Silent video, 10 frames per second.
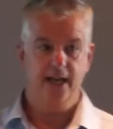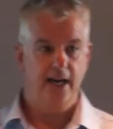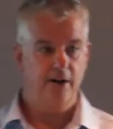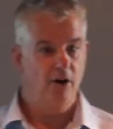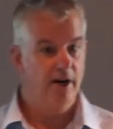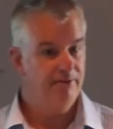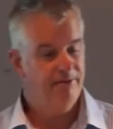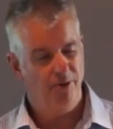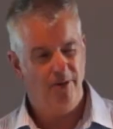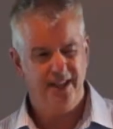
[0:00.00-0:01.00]

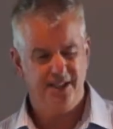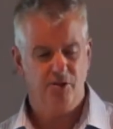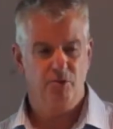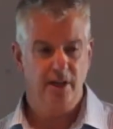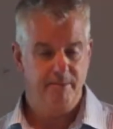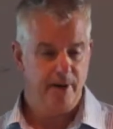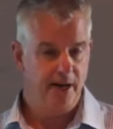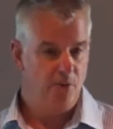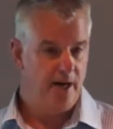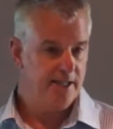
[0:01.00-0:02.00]
that's a really
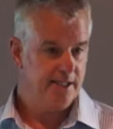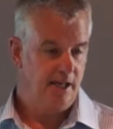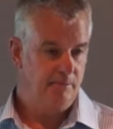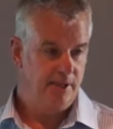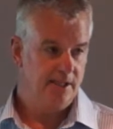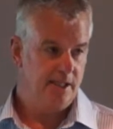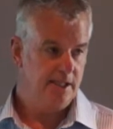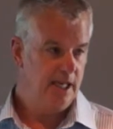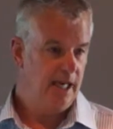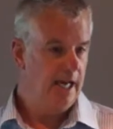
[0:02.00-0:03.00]
bad way to sell a business.